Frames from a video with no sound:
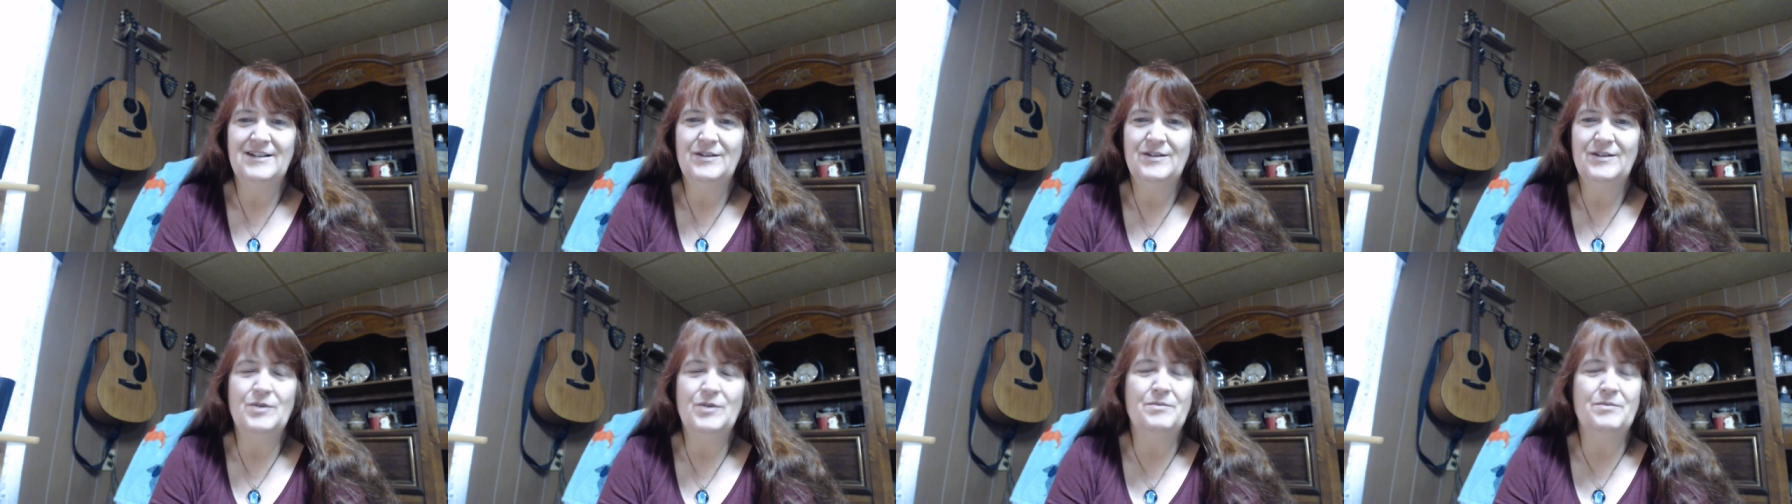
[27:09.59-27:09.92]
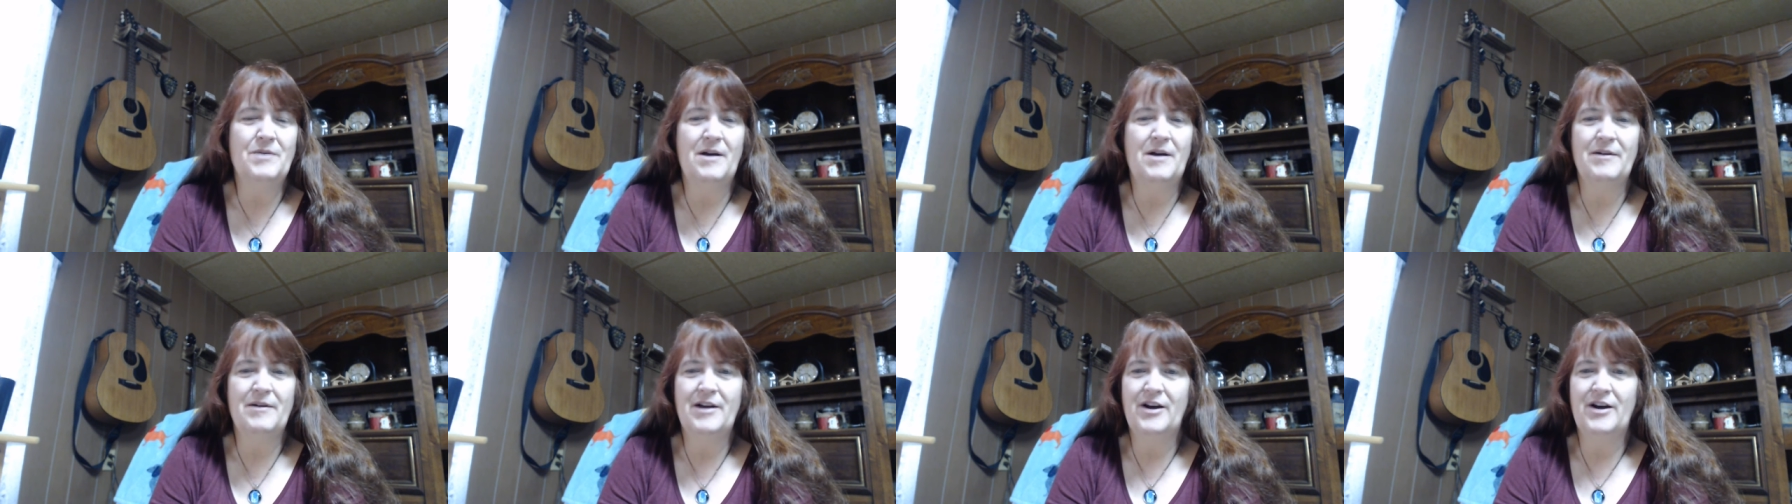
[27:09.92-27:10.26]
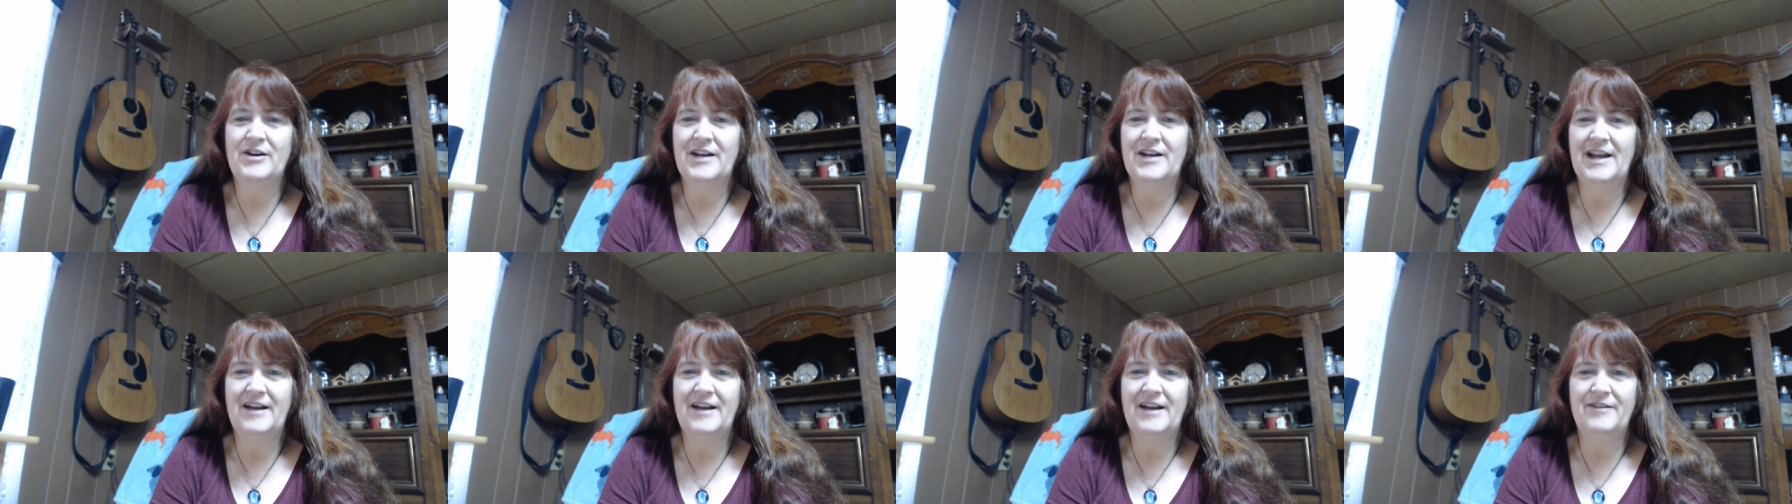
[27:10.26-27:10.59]
we're probably all
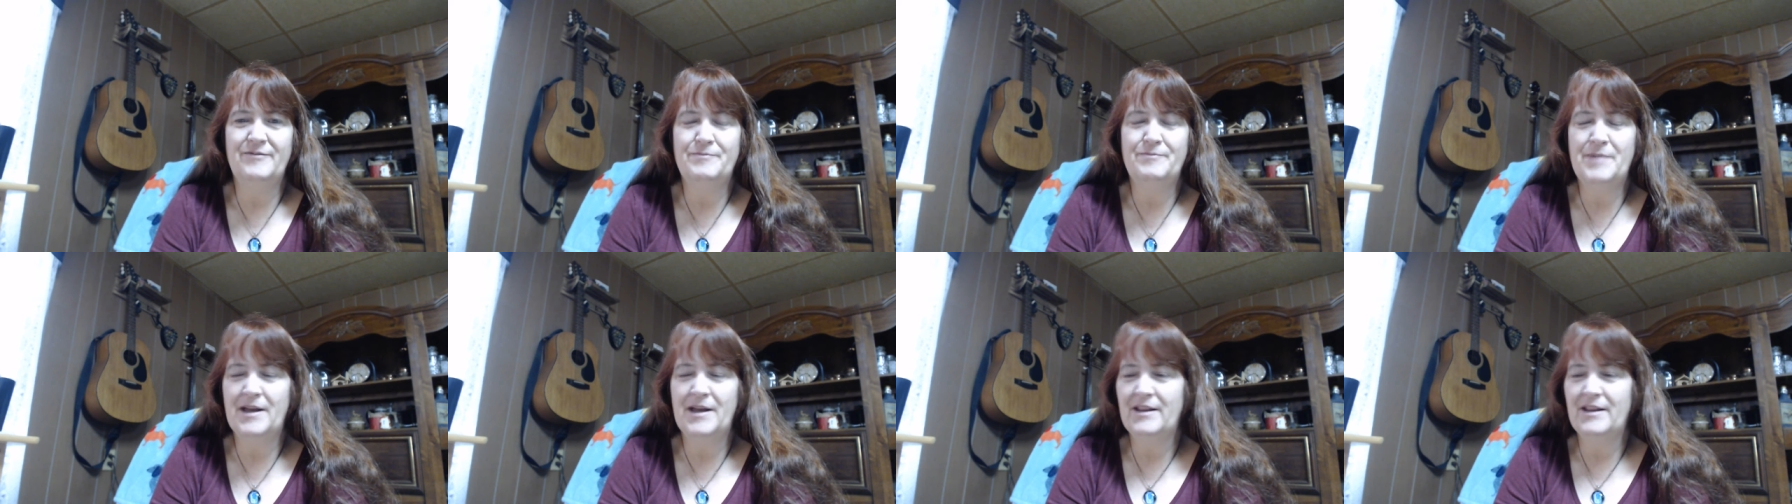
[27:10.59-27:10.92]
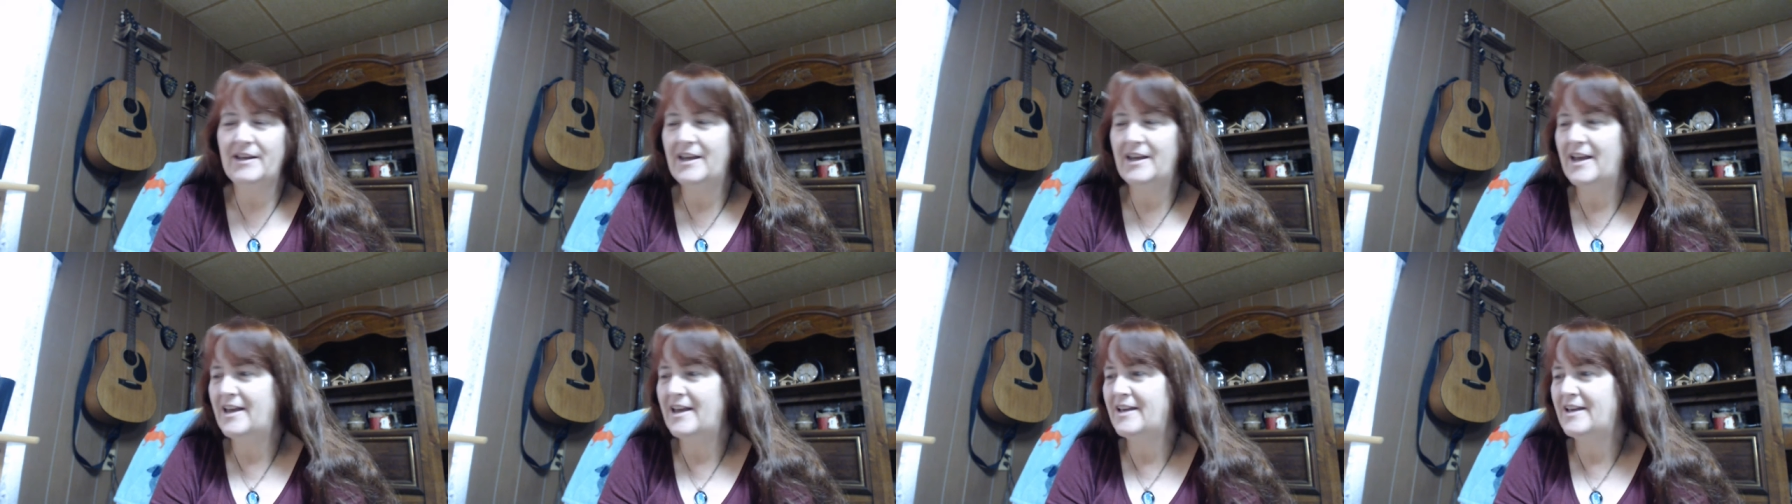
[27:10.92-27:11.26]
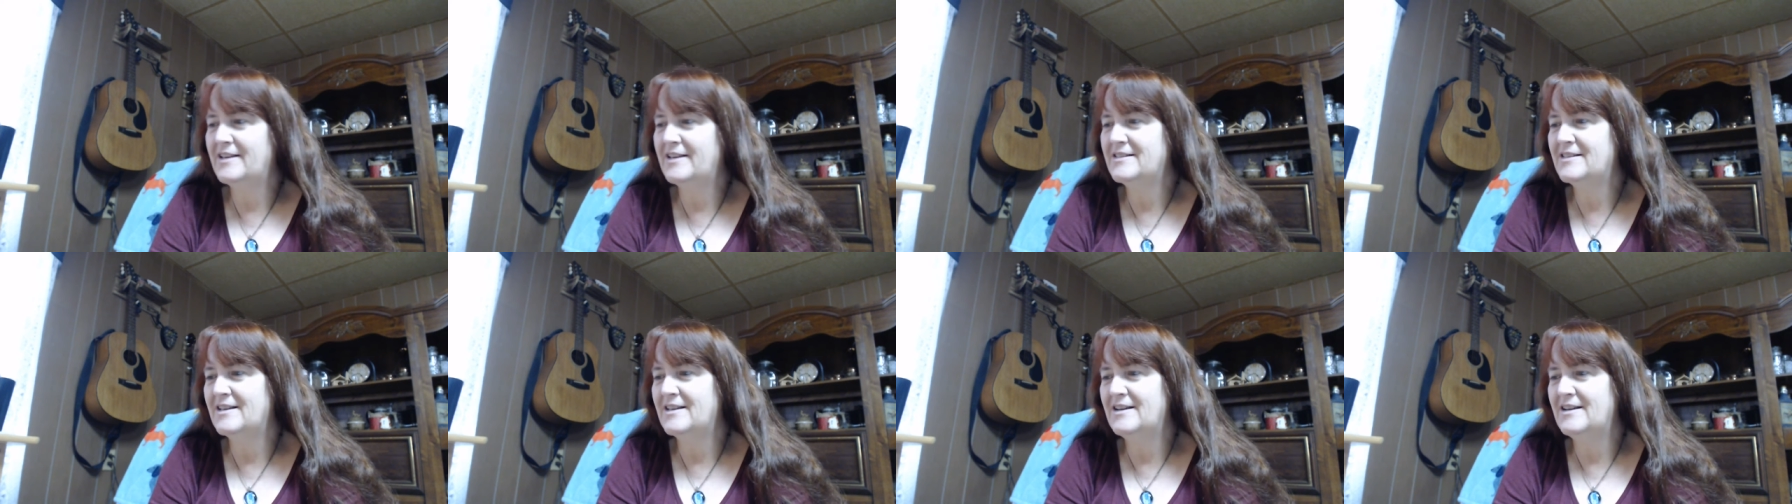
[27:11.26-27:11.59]
going to have belly
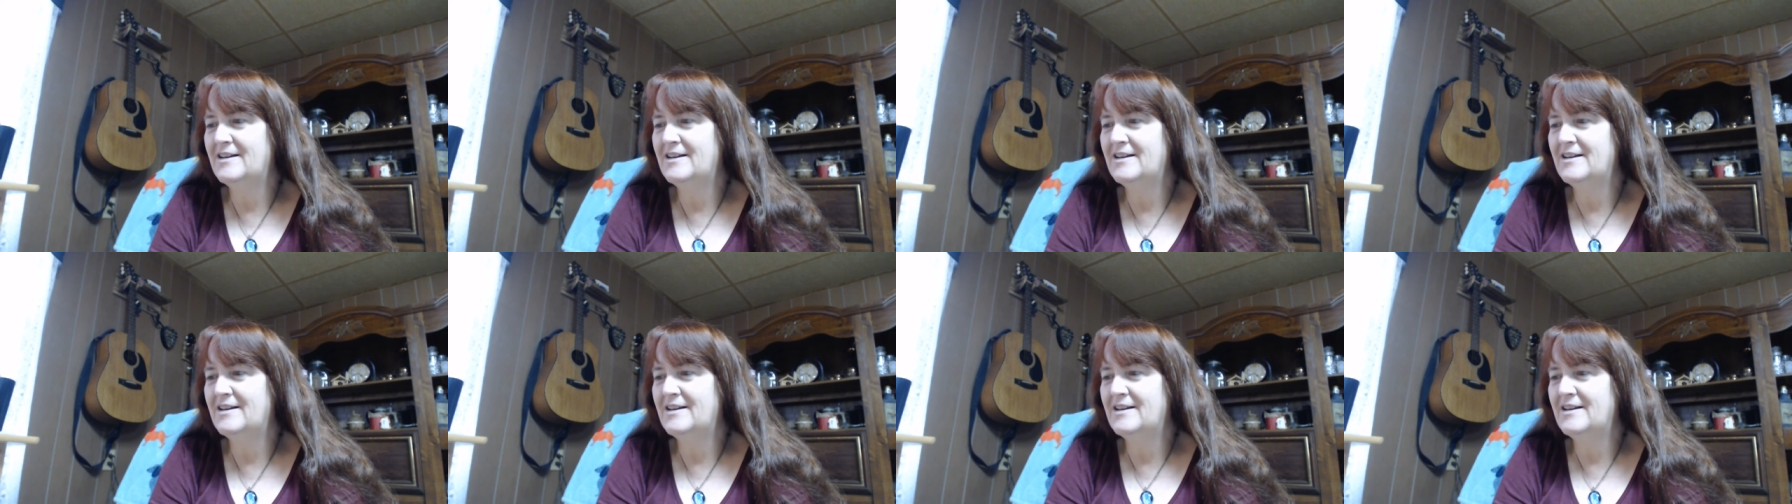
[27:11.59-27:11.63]
aches.